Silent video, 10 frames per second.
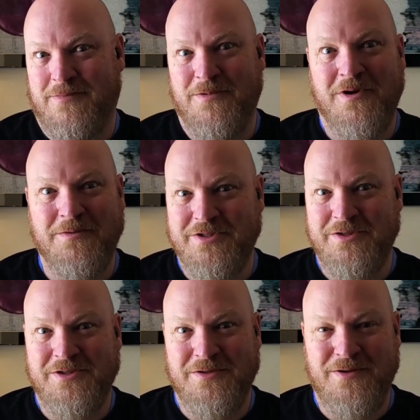What would
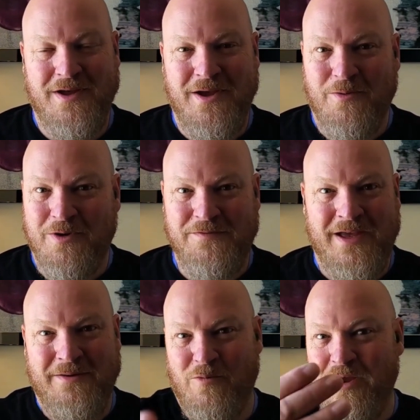you do? What if
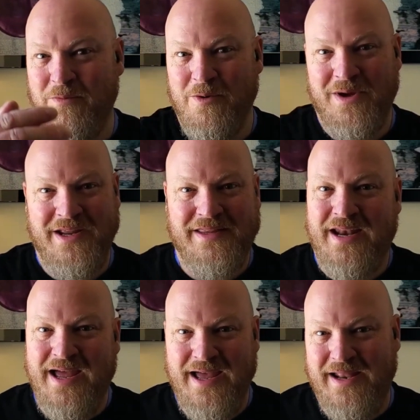you had way more money
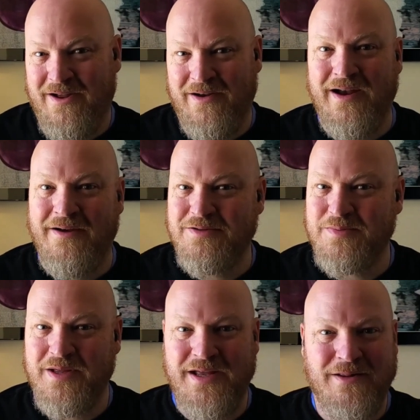than I had on it? I
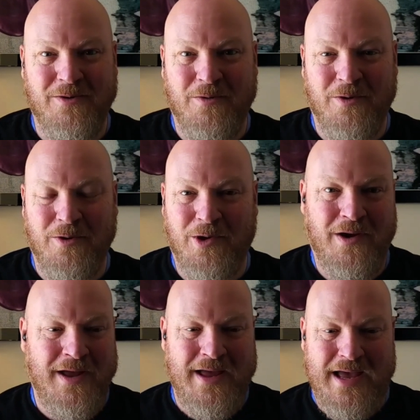was playing a low
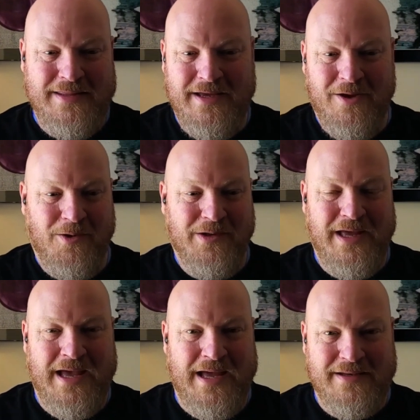roller. I think I
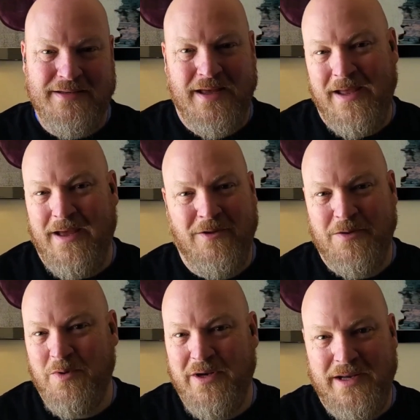
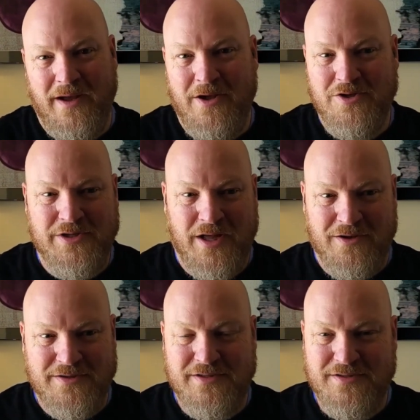only put in
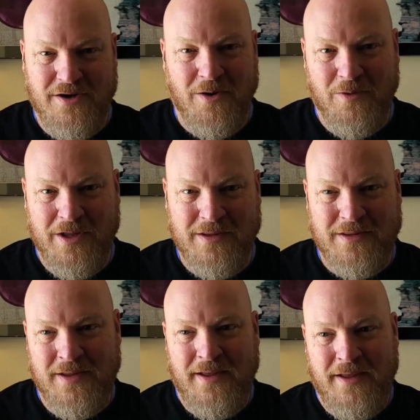$100 to start with.
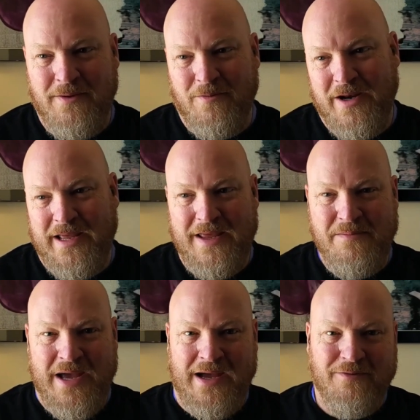When I
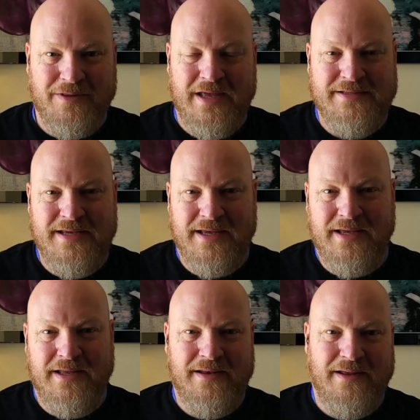came back with that
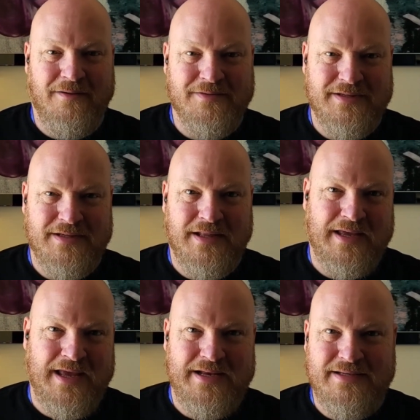ticket, I was at
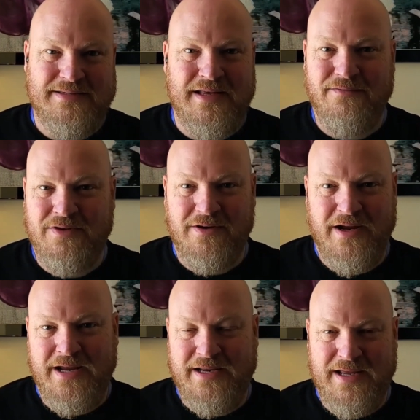like 87 or
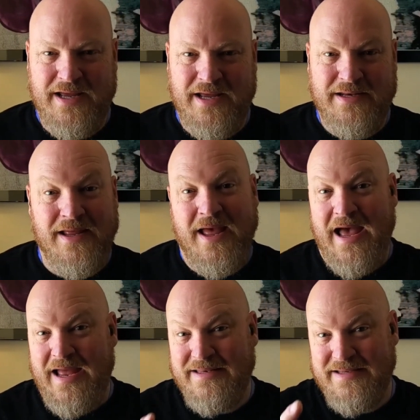88.
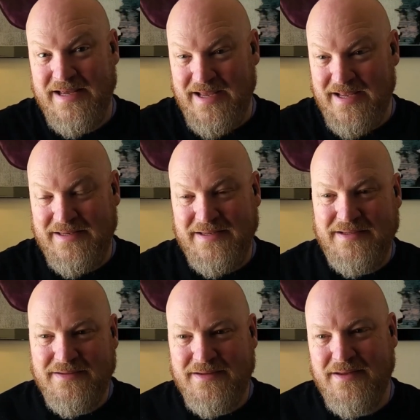I
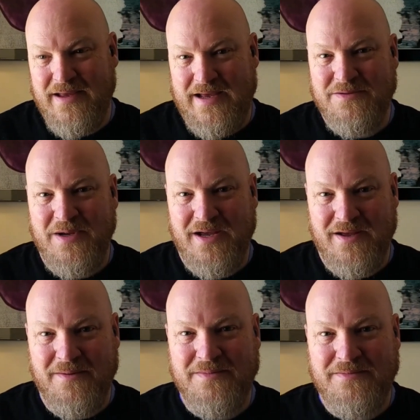did cash
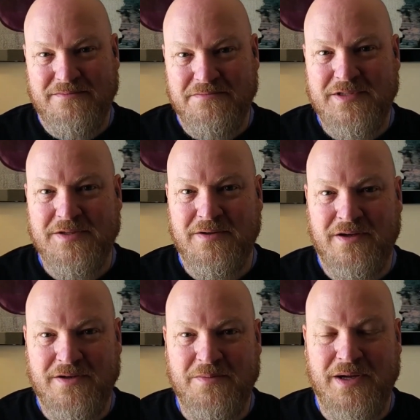back up to
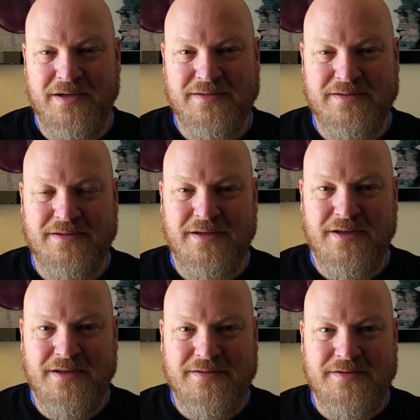$100,
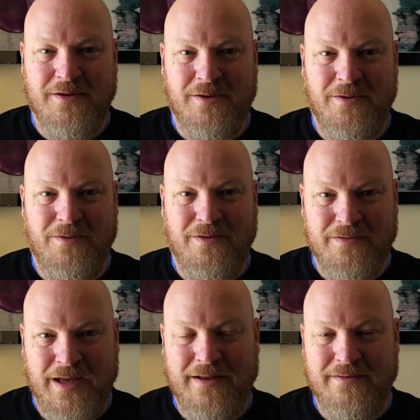so
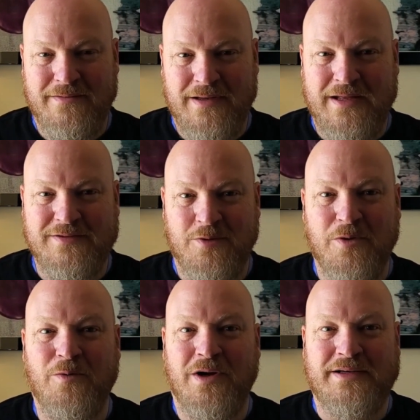that
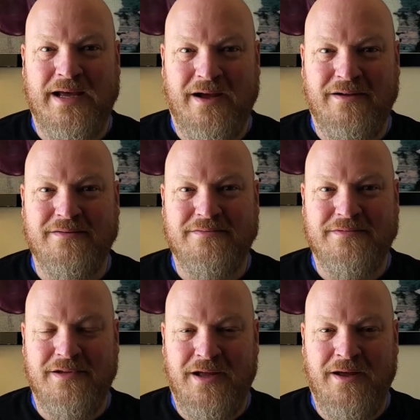sort of worked out.
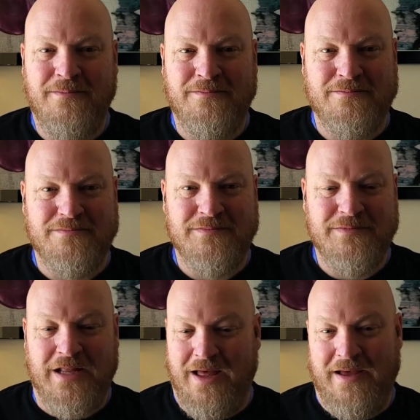
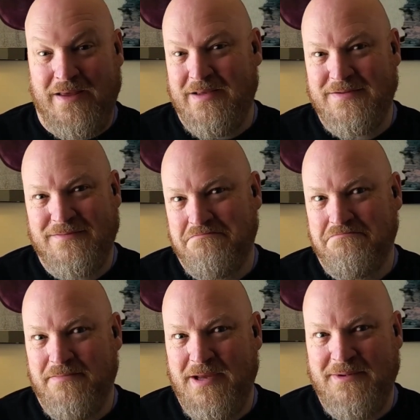I guess
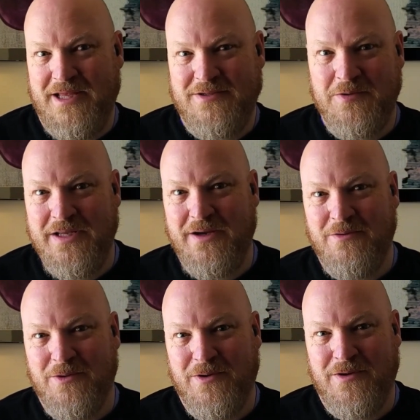maybe that 28
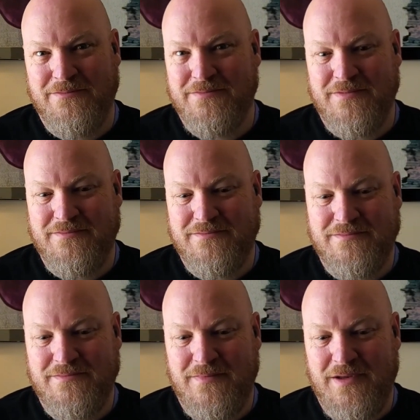roller
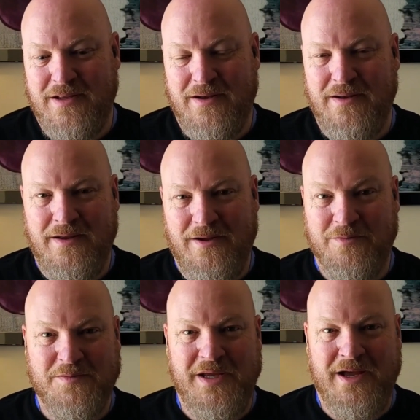
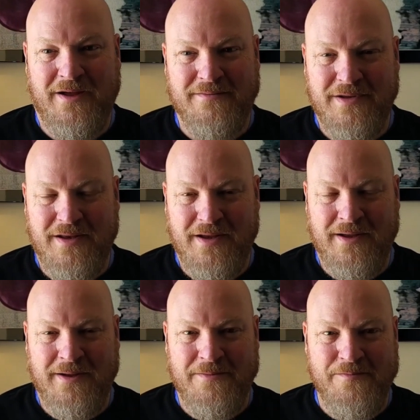helped me out,
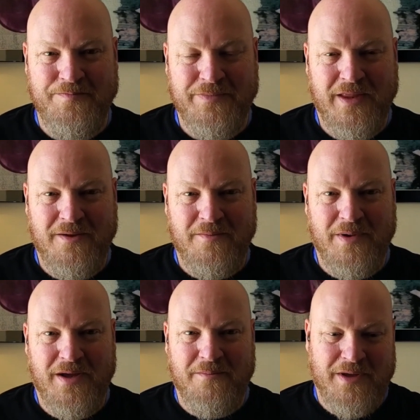but
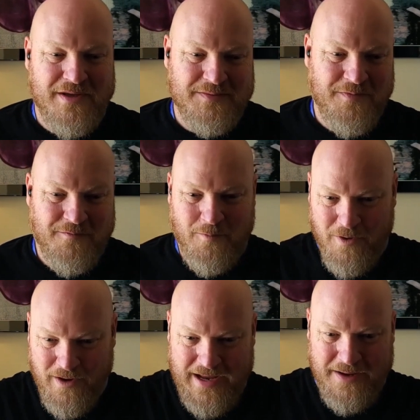because
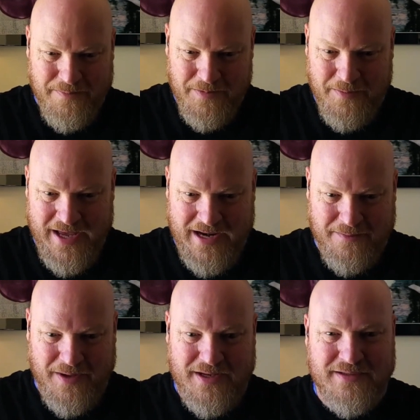before I hit the
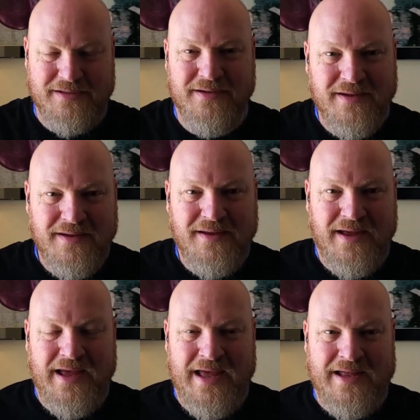panic button,
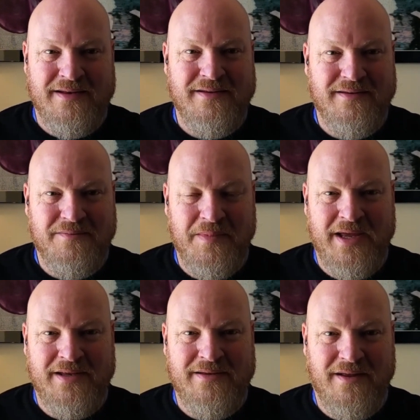I had
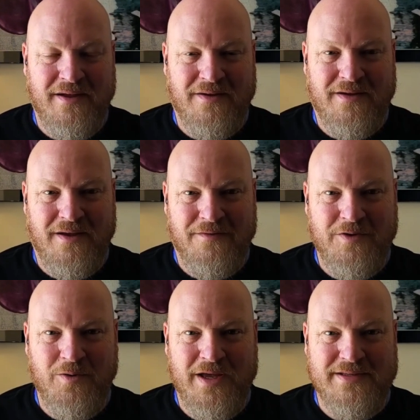made a
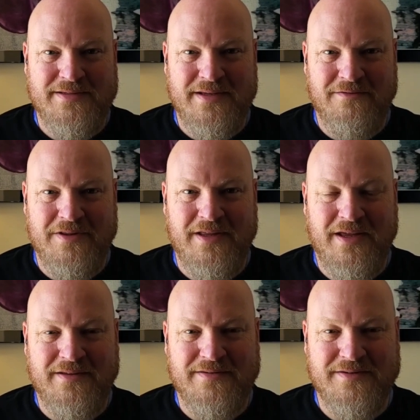few hits and everything.